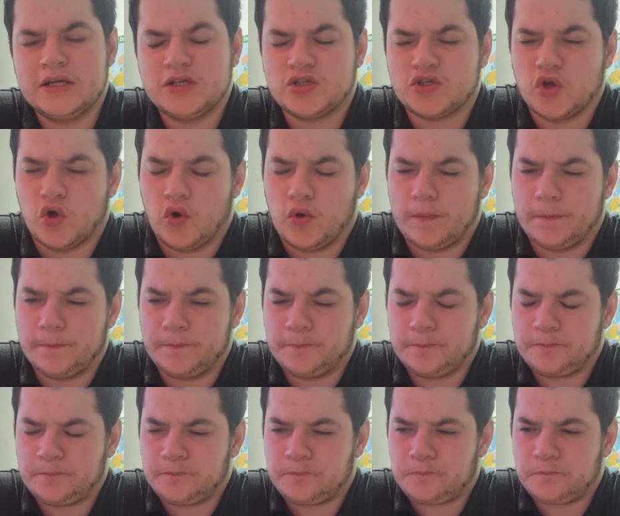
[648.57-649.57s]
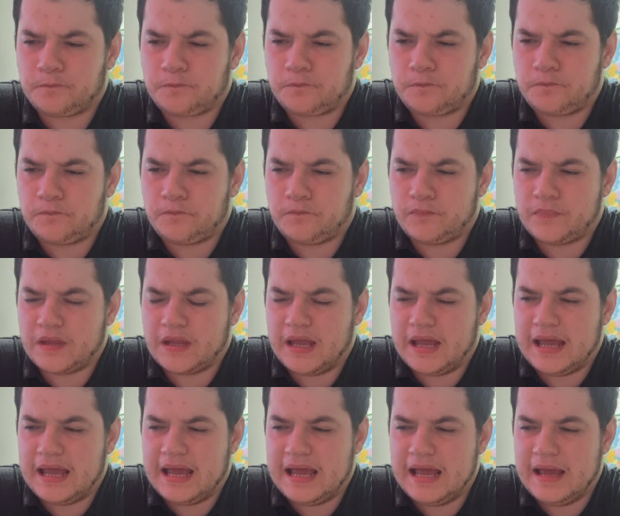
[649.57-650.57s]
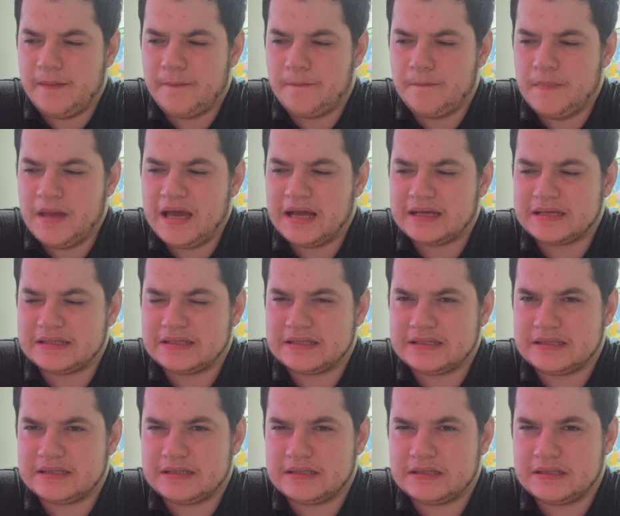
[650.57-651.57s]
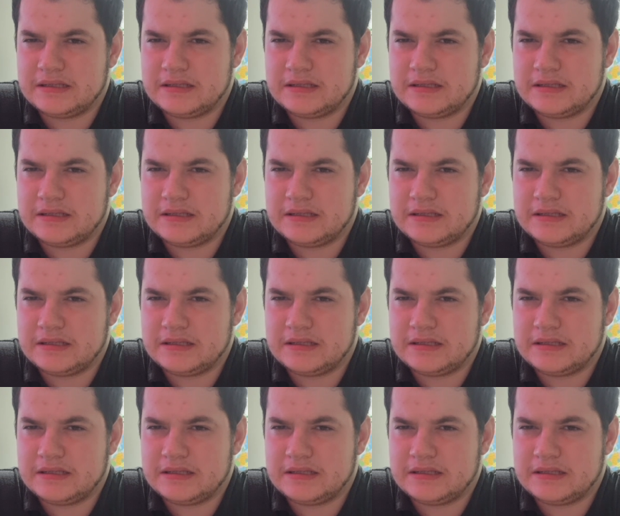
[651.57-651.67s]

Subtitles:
So it makes